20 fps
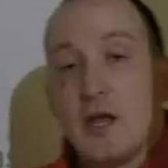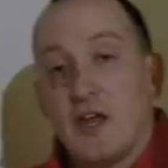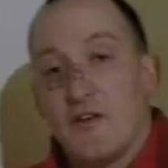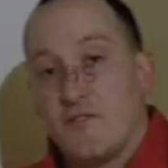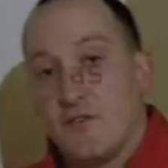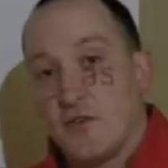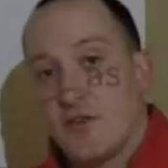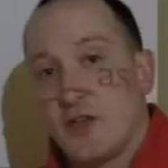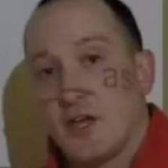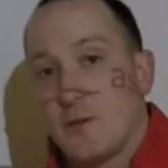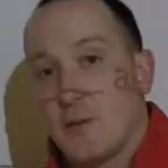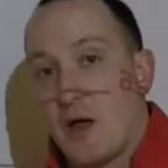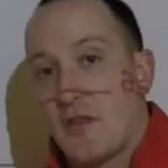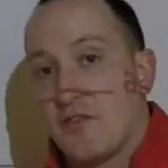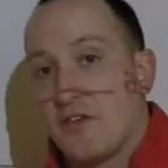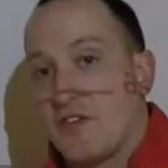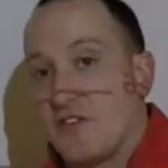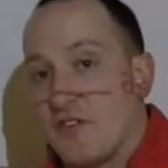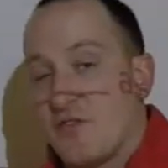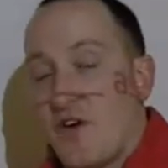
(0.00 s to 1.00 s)
if you think about
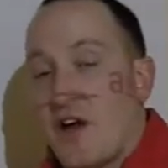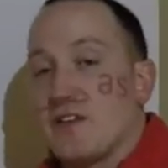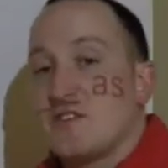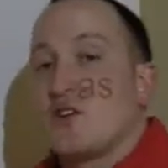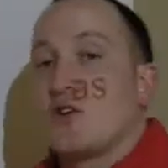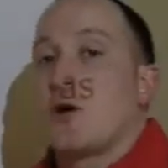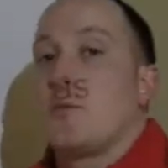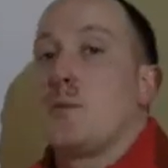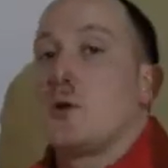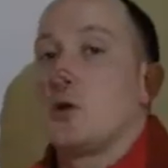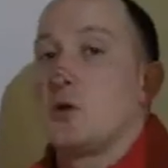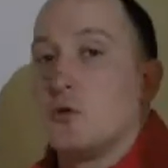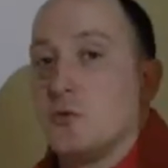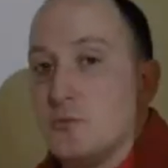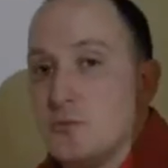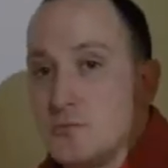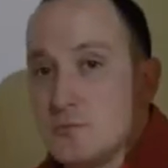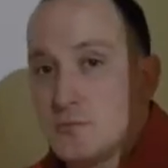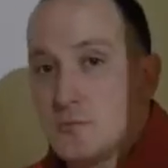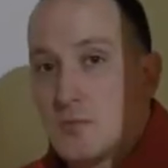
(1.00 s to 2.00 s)
this, if I took a
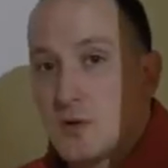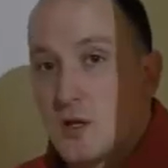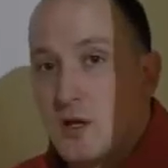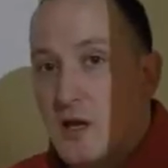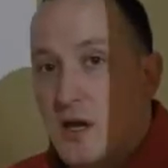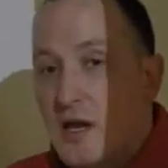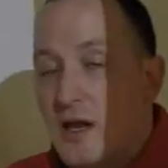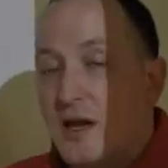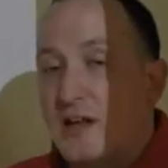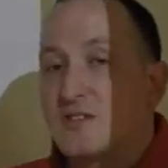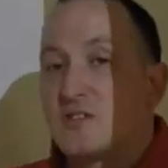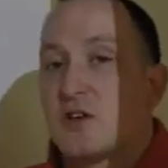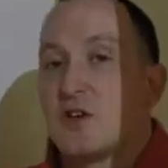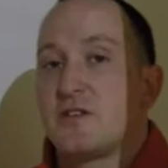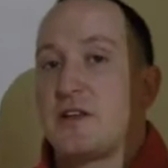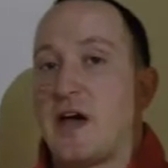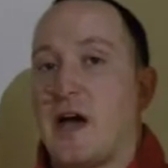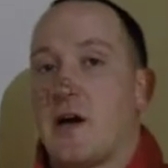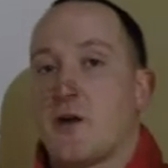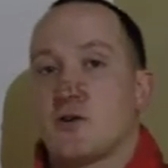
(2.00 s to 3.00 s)
balloon and I took it
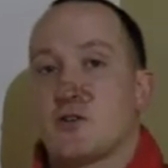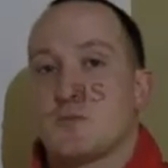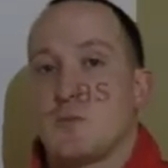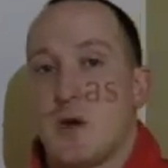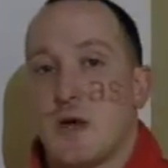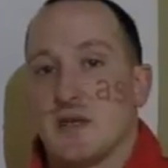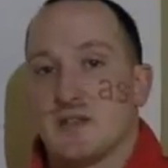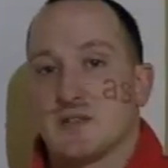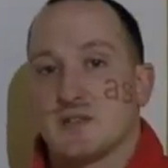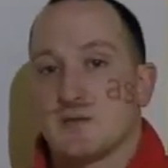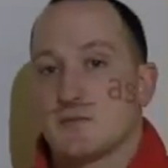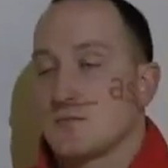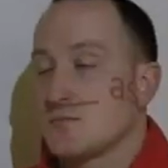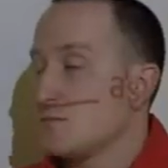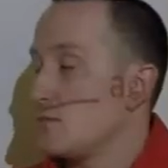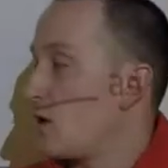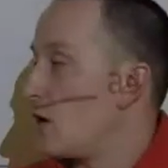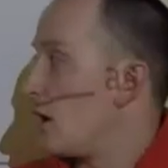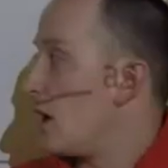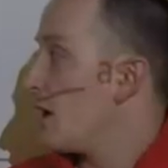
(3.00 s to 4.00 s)
to outer space,
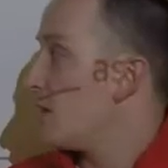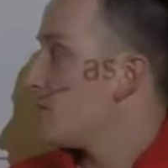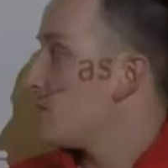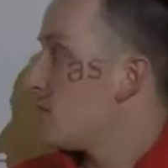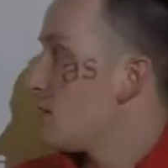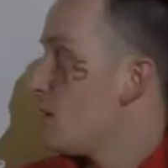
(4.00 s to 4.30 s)
all right?